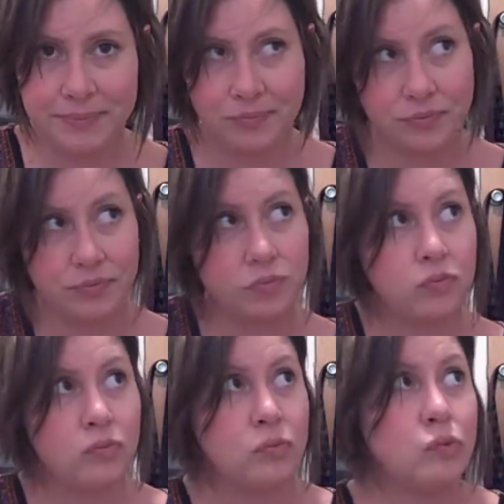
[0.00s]

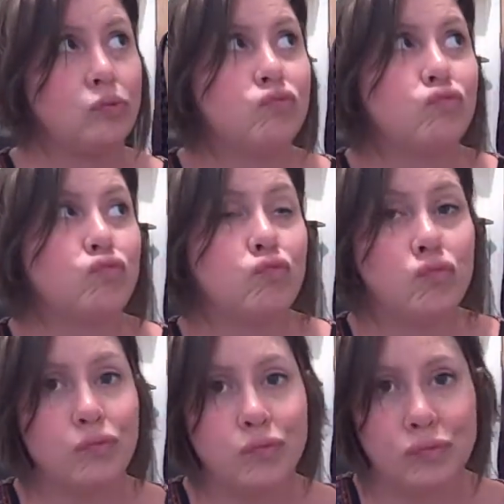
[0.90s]

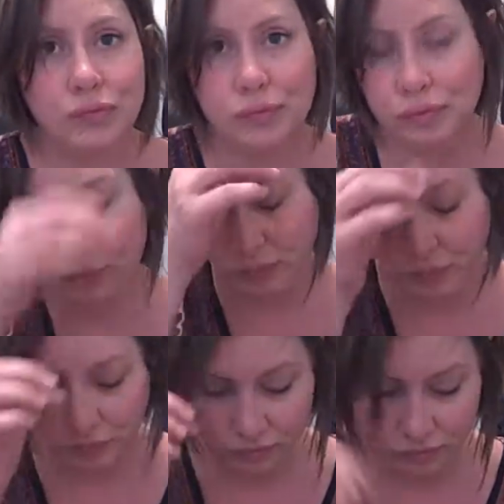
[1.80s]

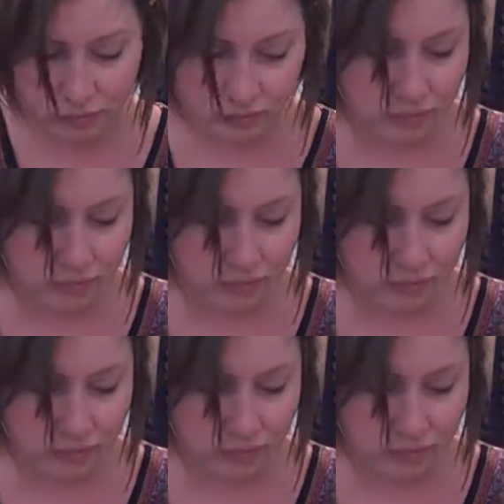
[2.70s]
Nothing is said.